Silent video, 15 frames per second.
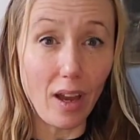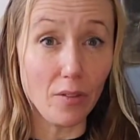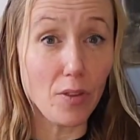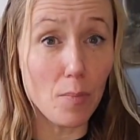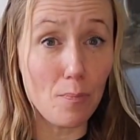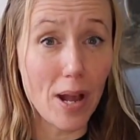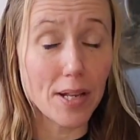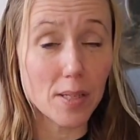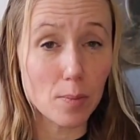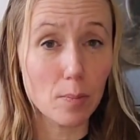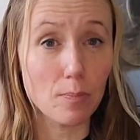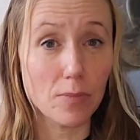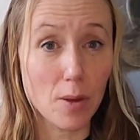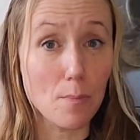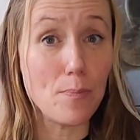the
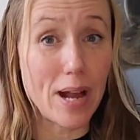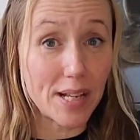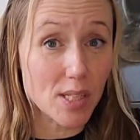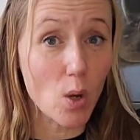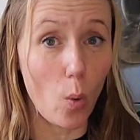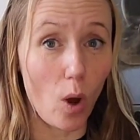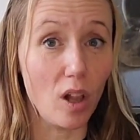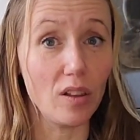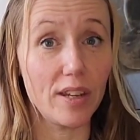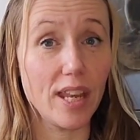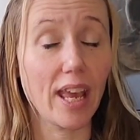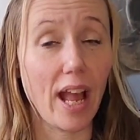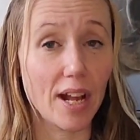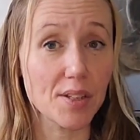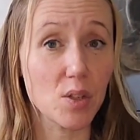best quality
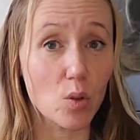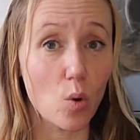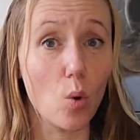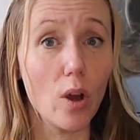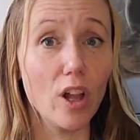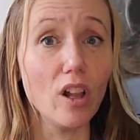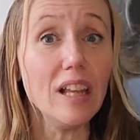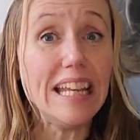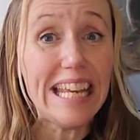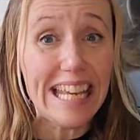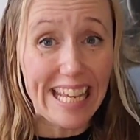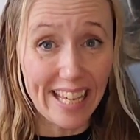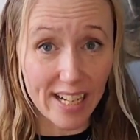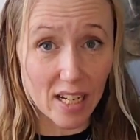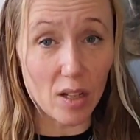castor oil
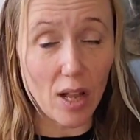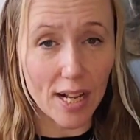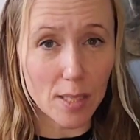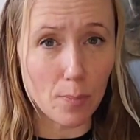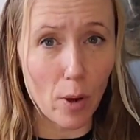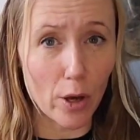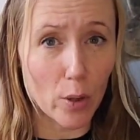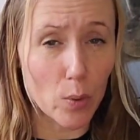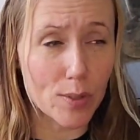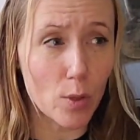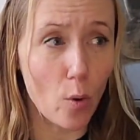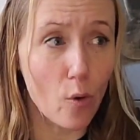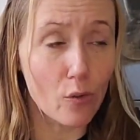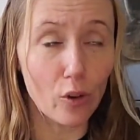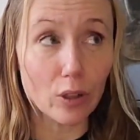in a glass bottle. It was
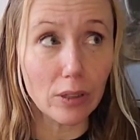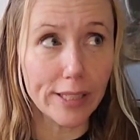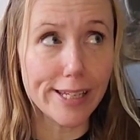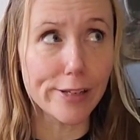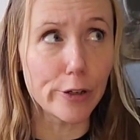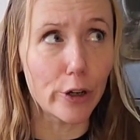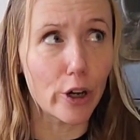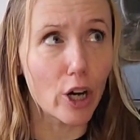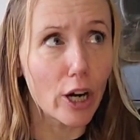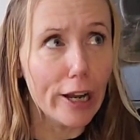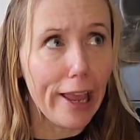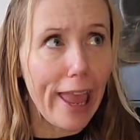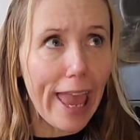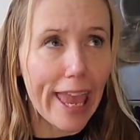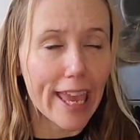over a liter,
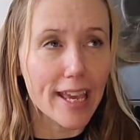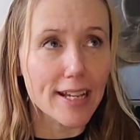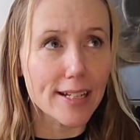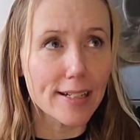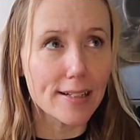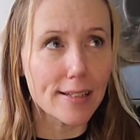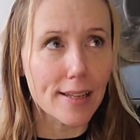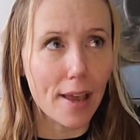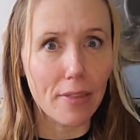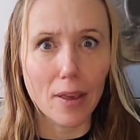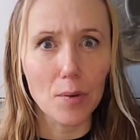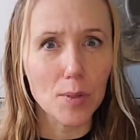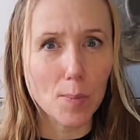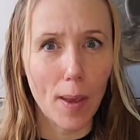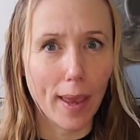and I think
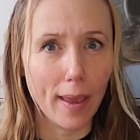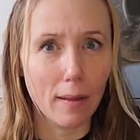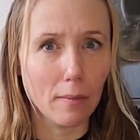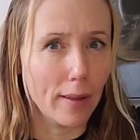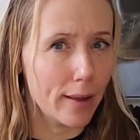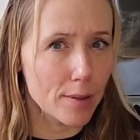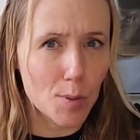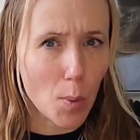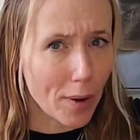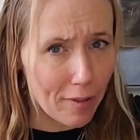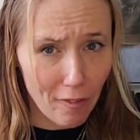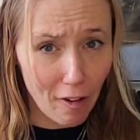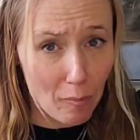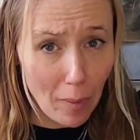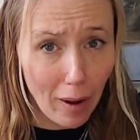I was paying like
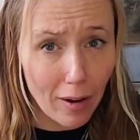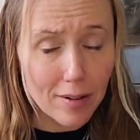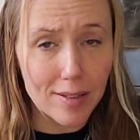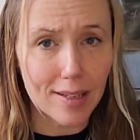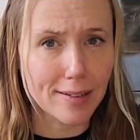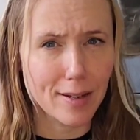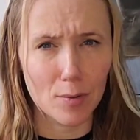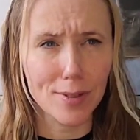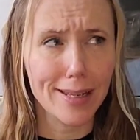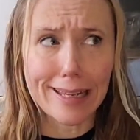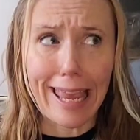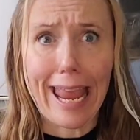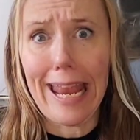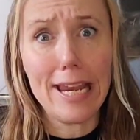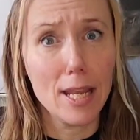25 bucks, and now it's like
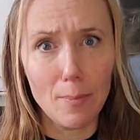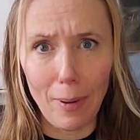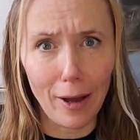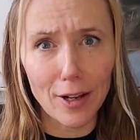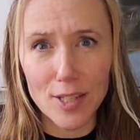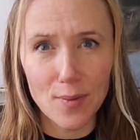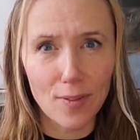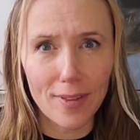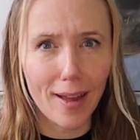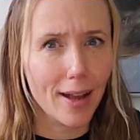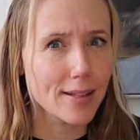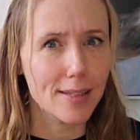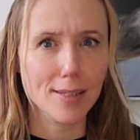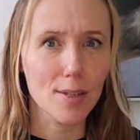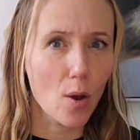80 bucks for
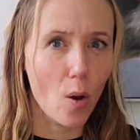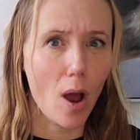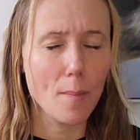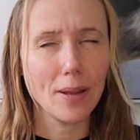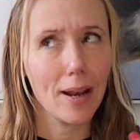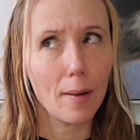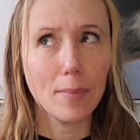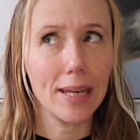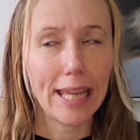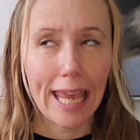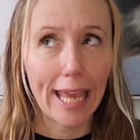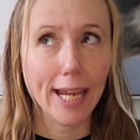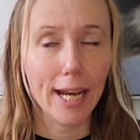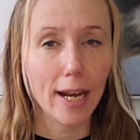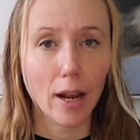that. So I mean, I'm in
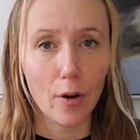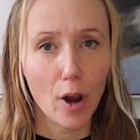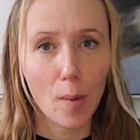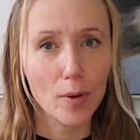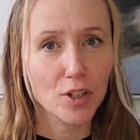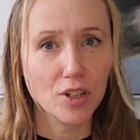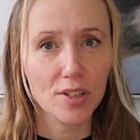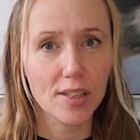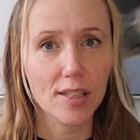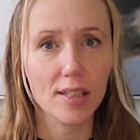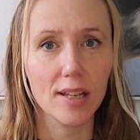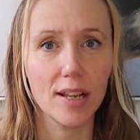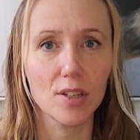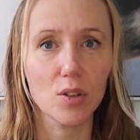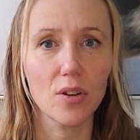Canada, I don't know how much it is in the
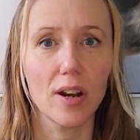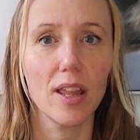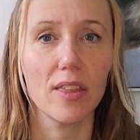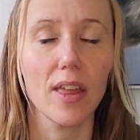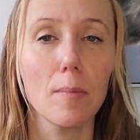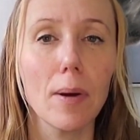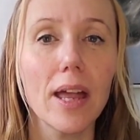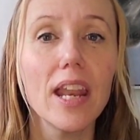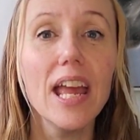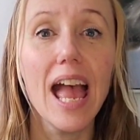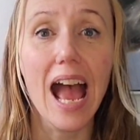States or anything, but